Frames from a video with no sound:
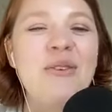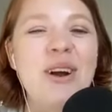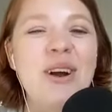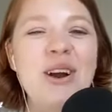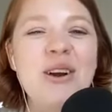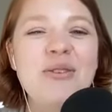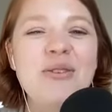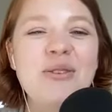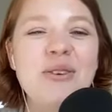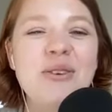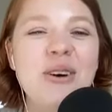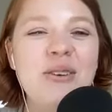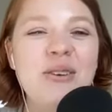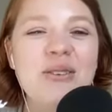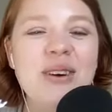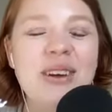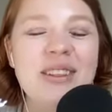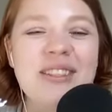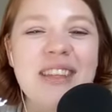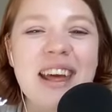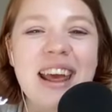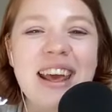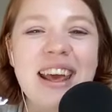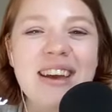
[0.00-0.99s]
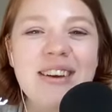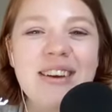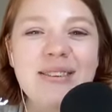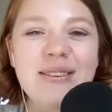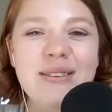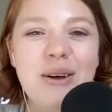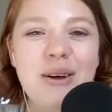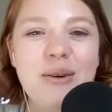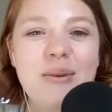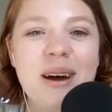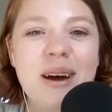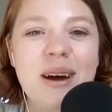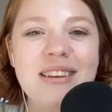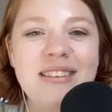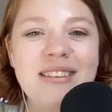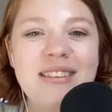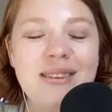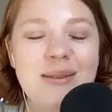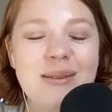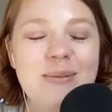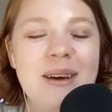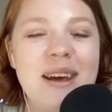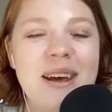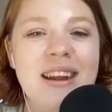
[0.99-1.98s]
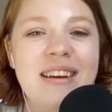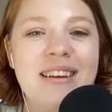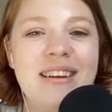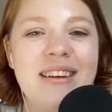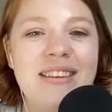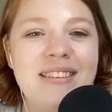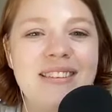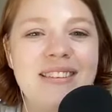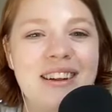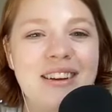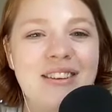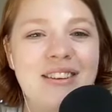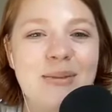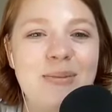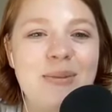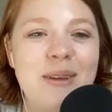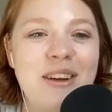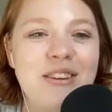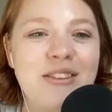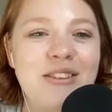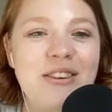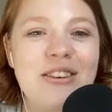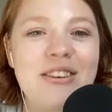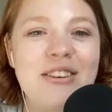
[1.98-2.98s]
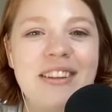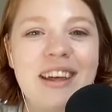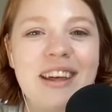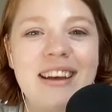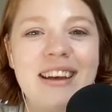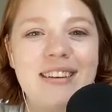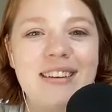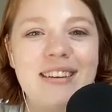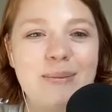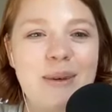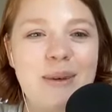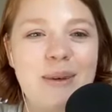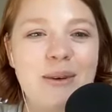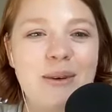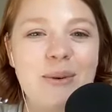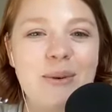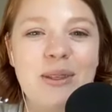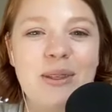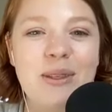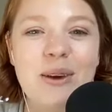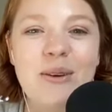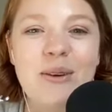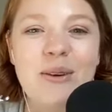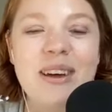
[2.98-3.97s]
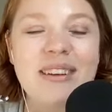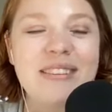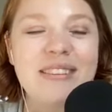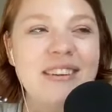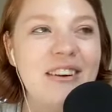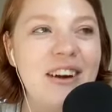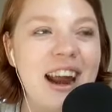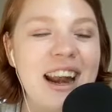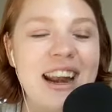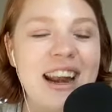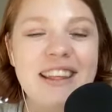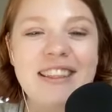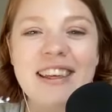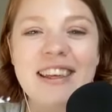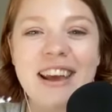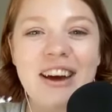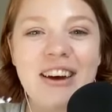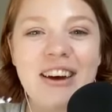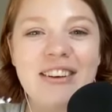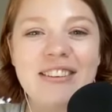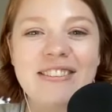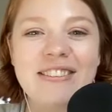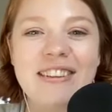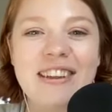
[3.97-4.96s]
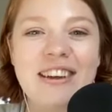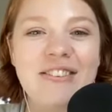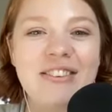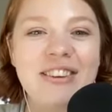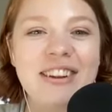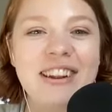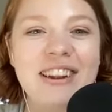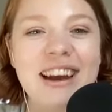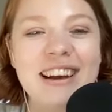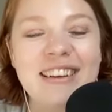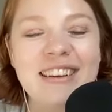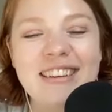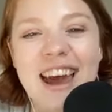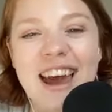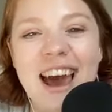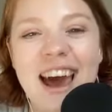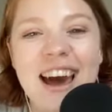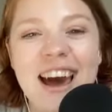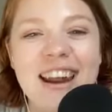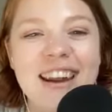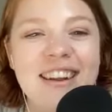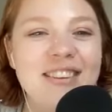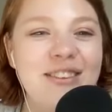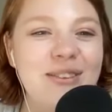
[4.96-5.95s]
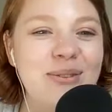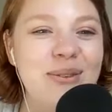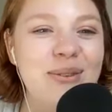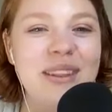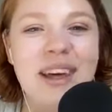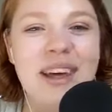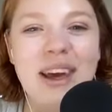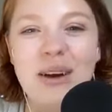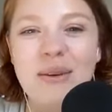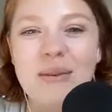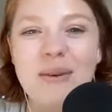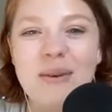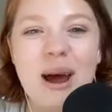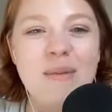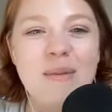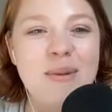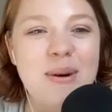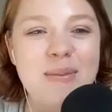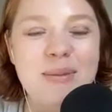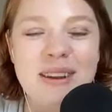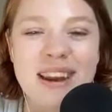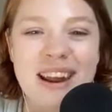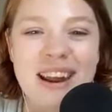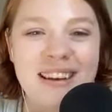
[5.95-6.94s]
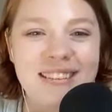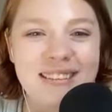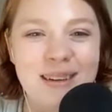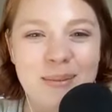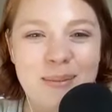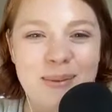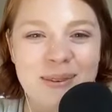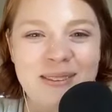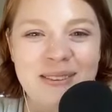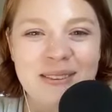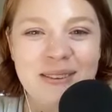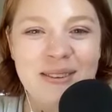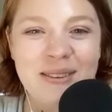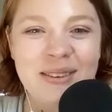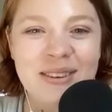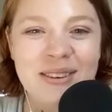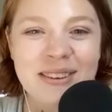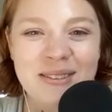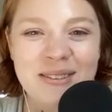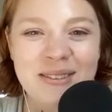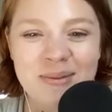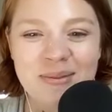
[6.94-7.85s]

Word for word: Wonderful. Well, thank you so much. It's been such a pleasure to like speak with you. Is there anything else that you would like to add as we like wrap up today's episode?